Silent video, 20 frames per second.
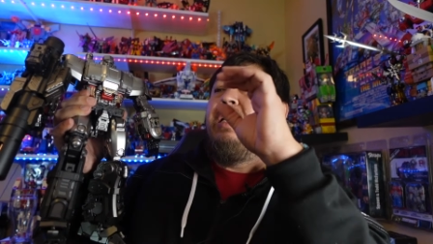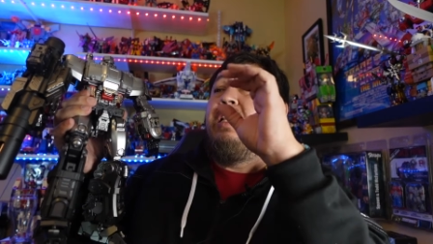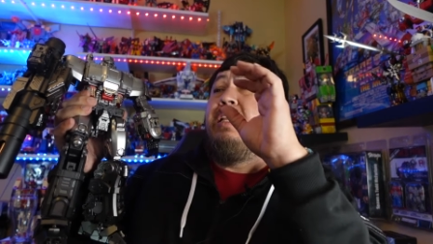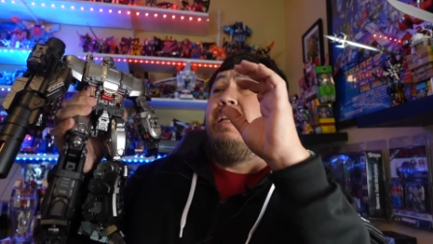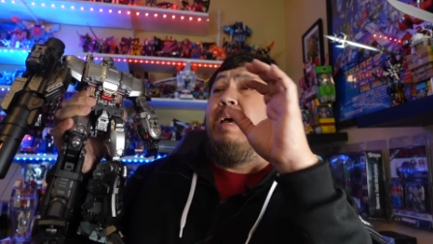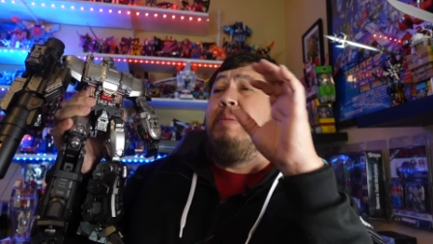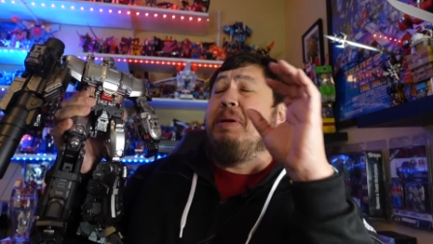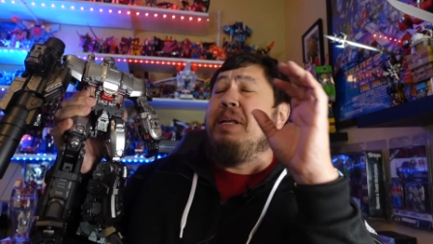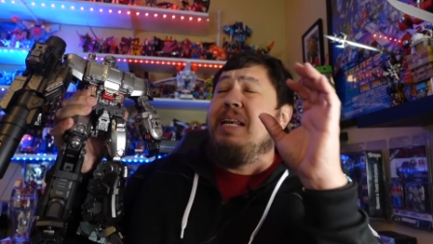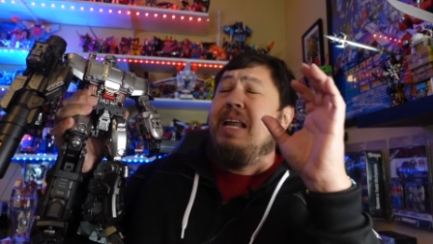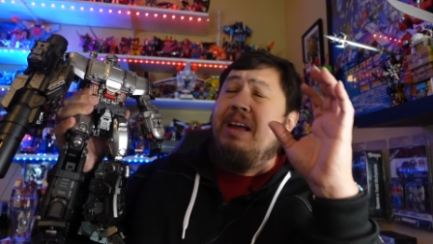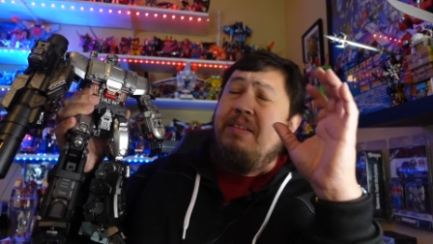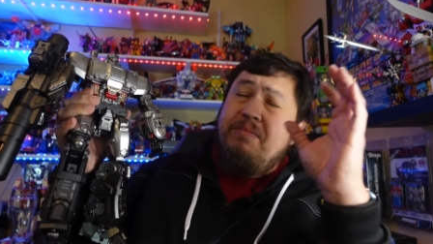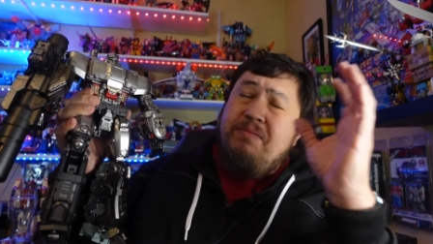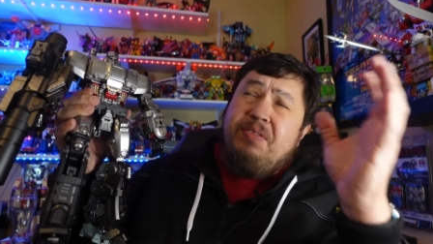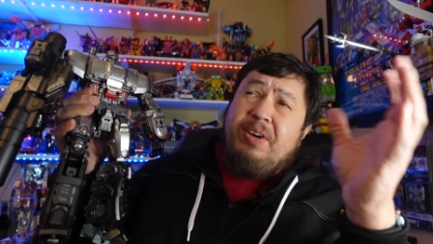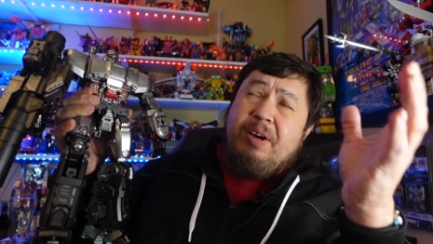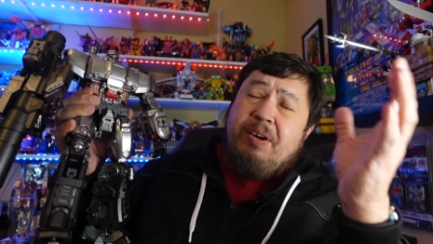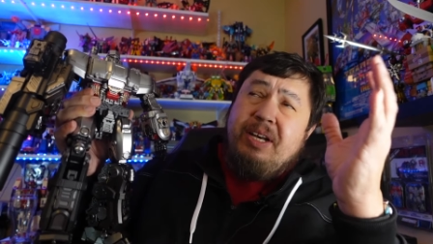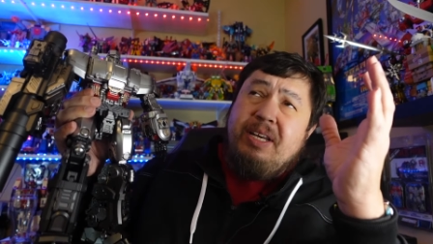I mean, not
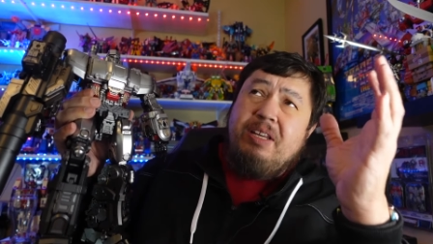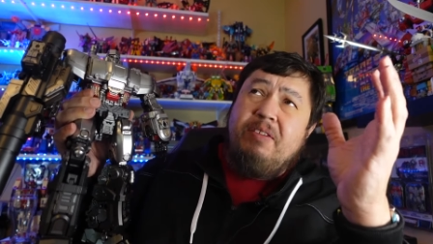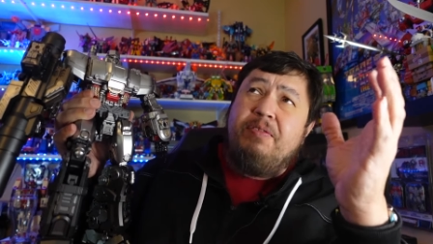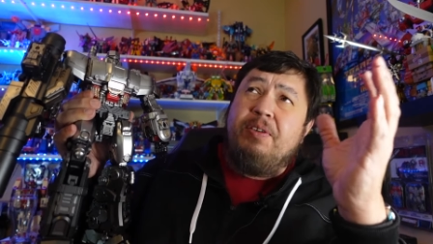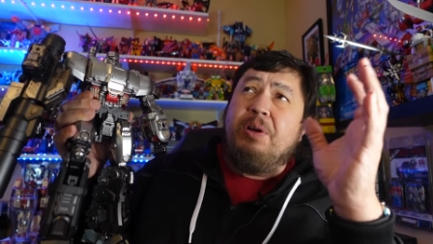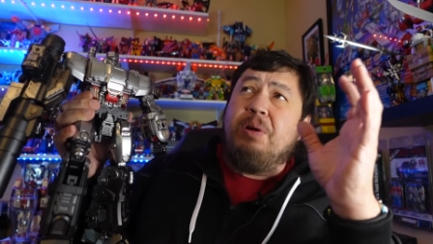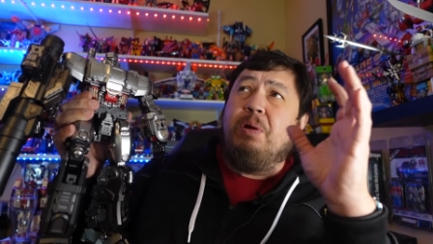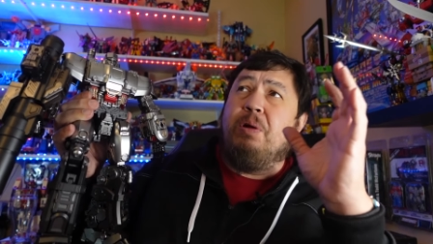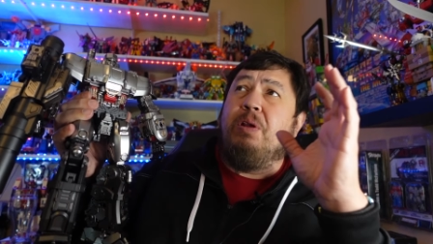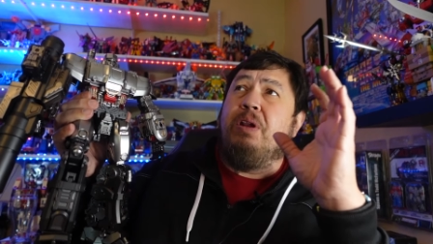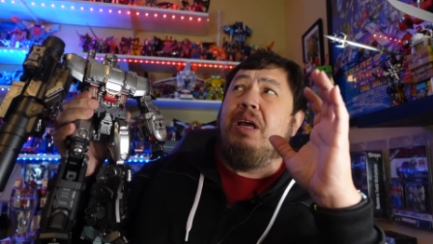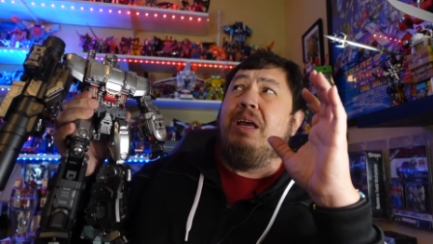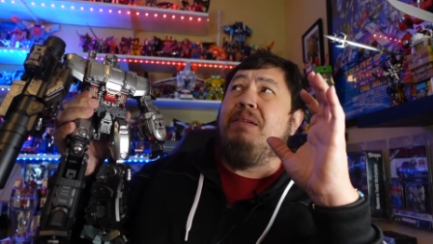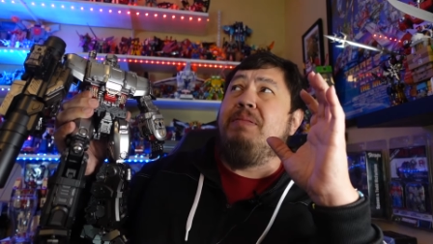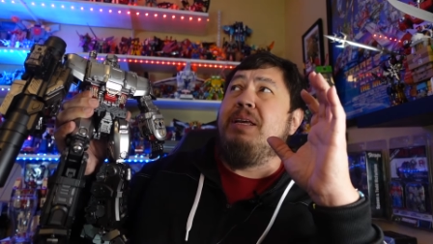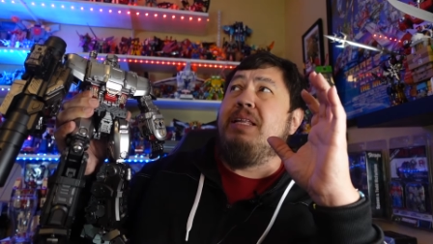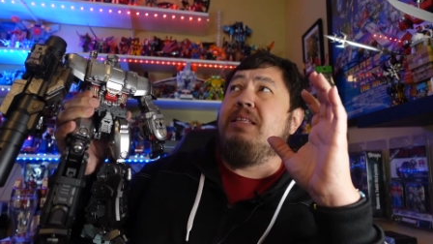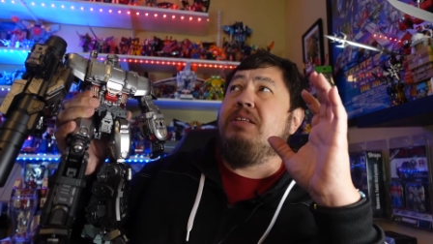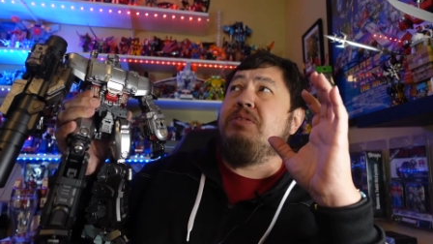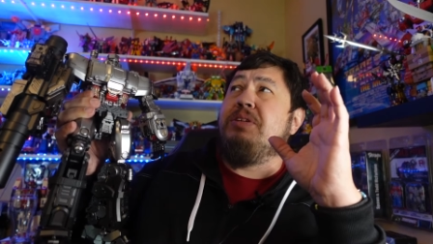very difficult. I
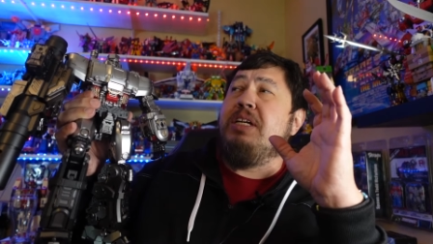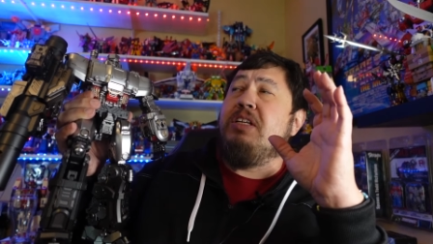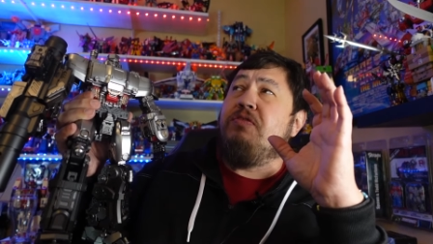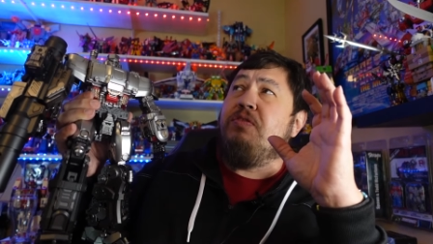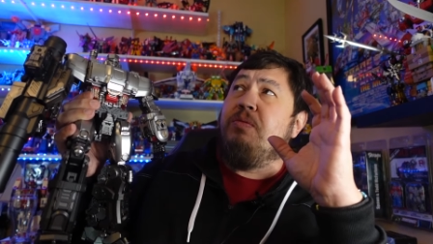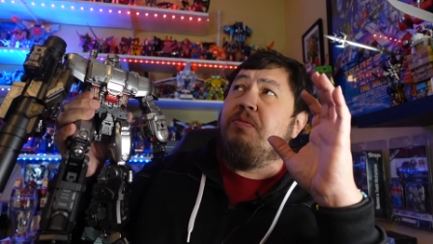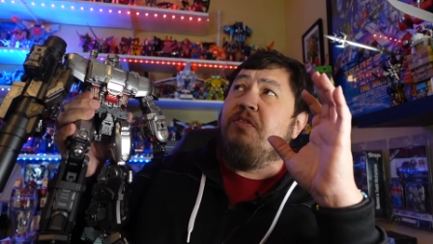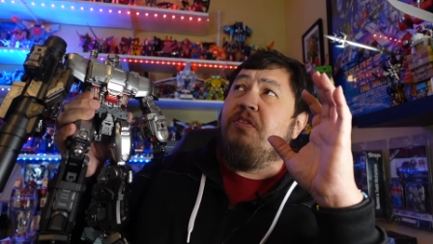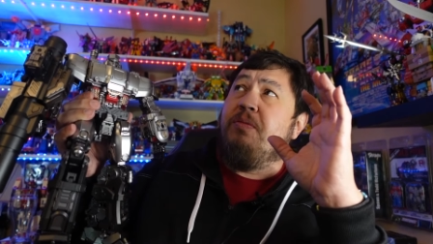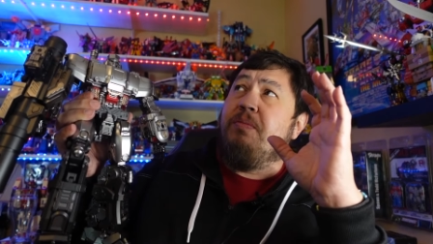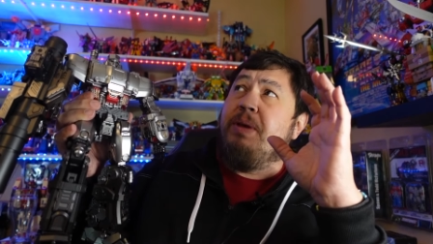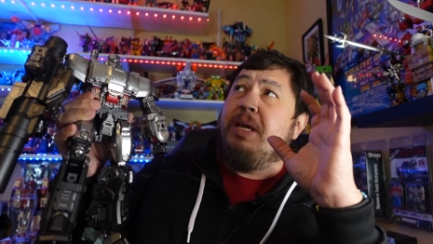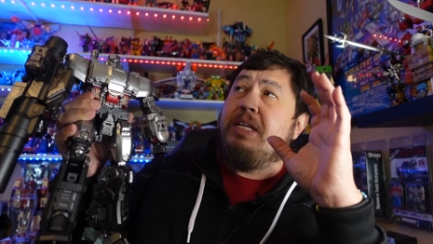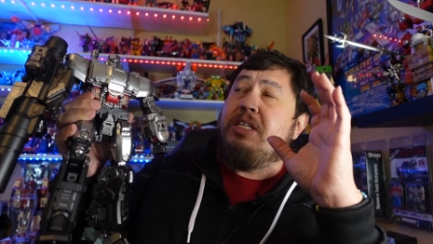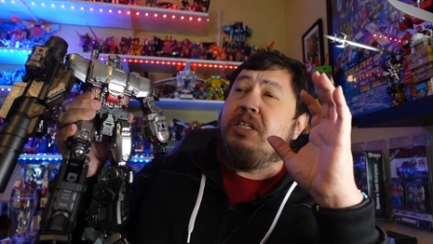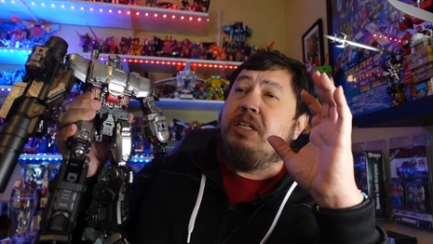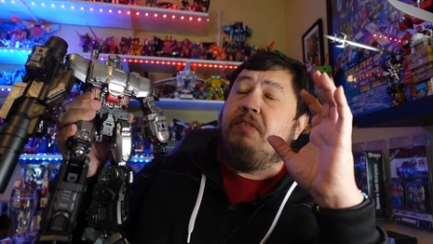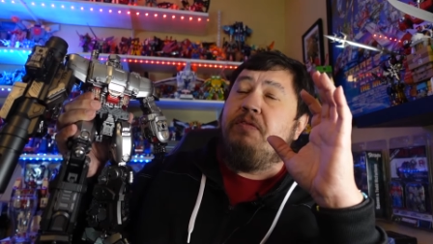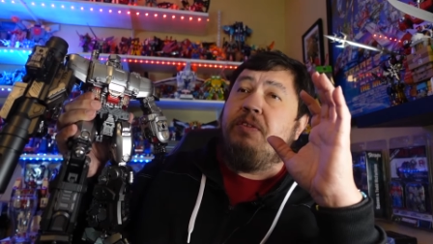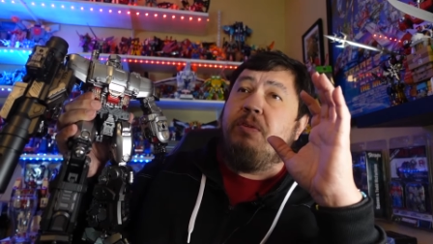mean, the
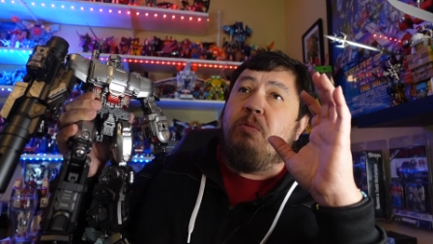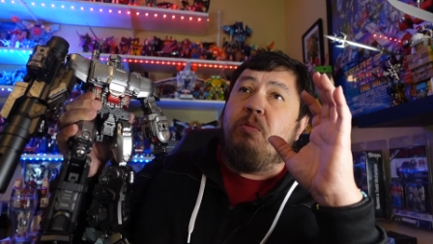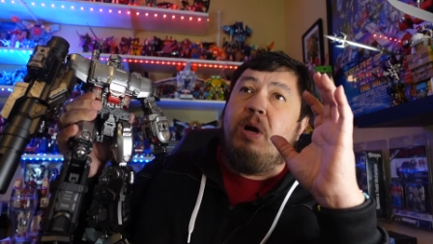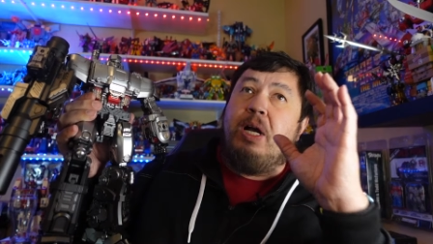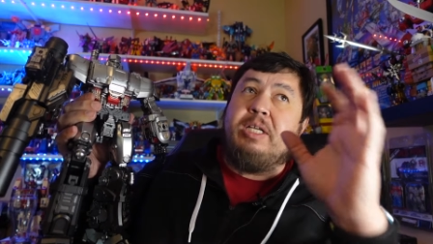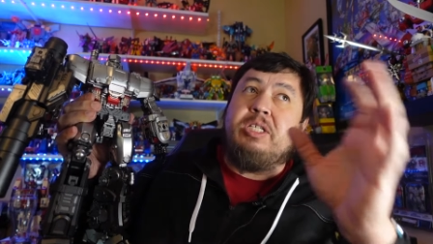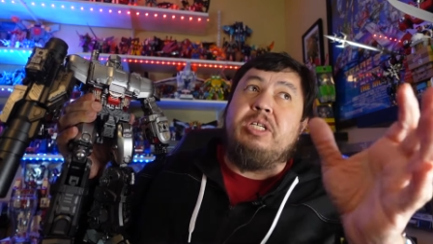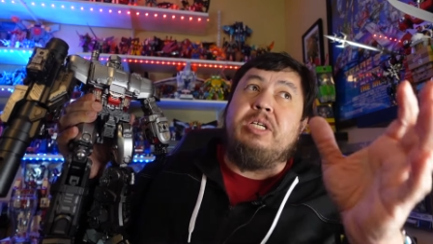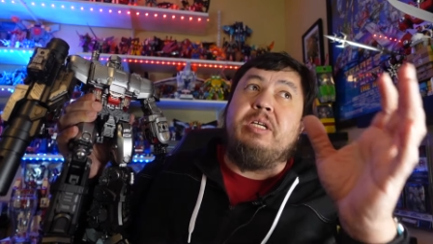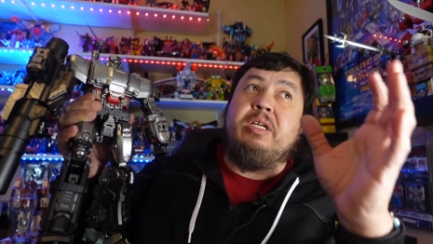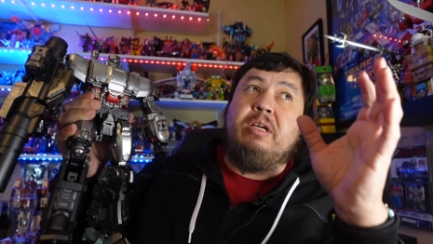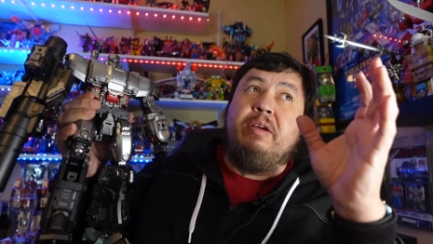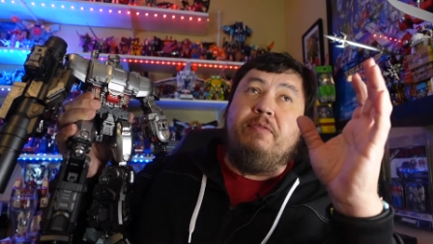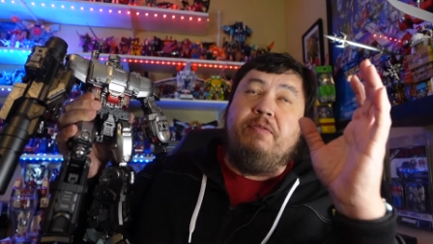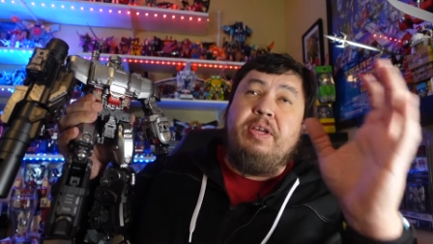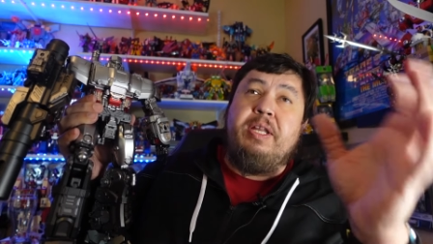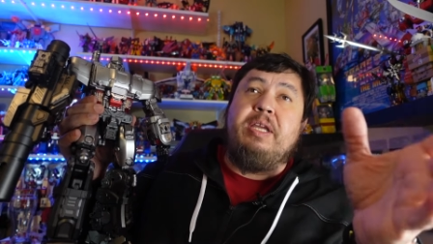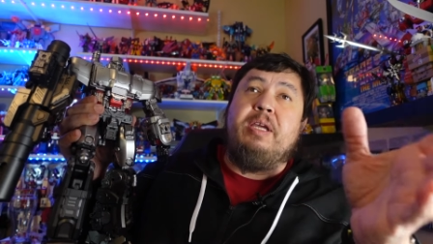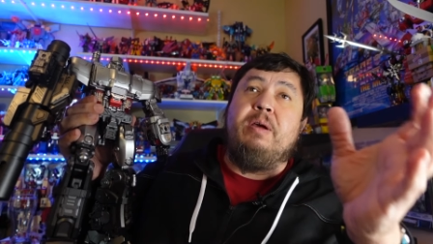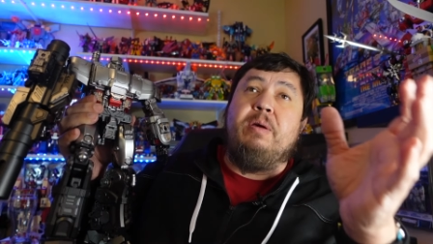transformation, if you're watching a
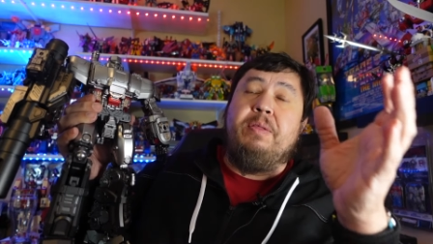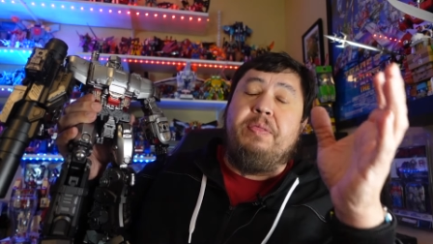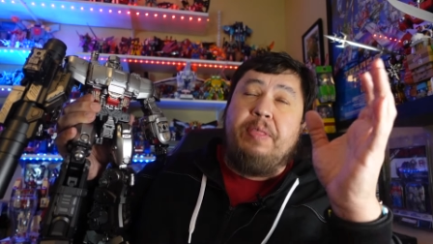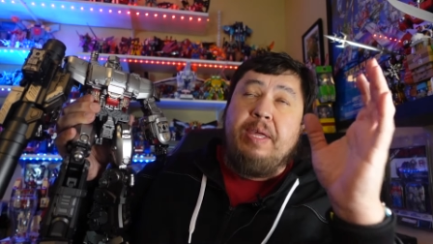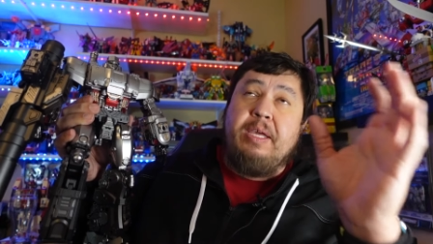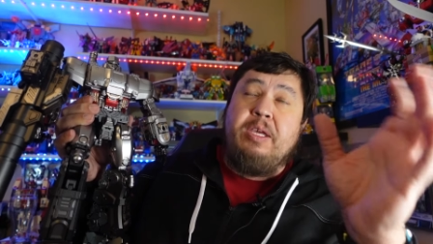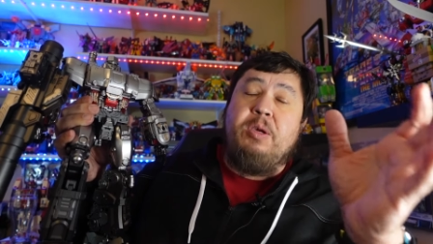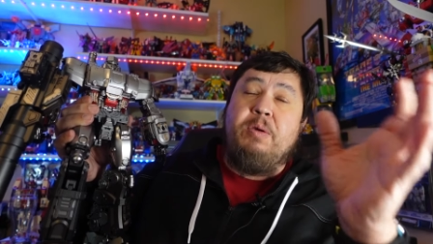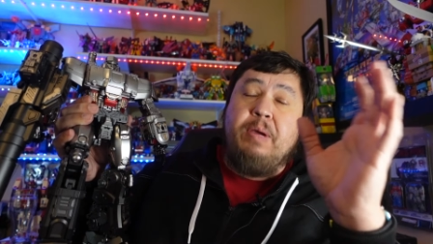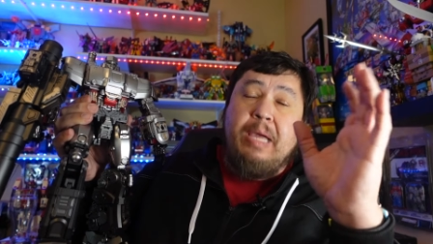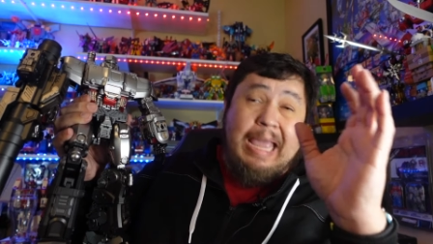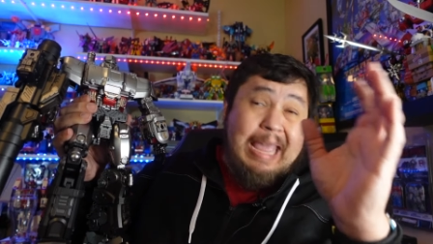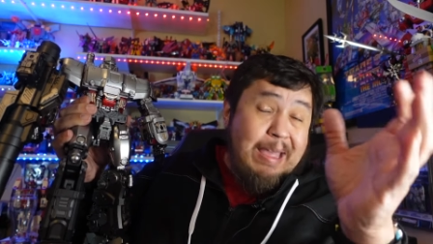video, and thank you,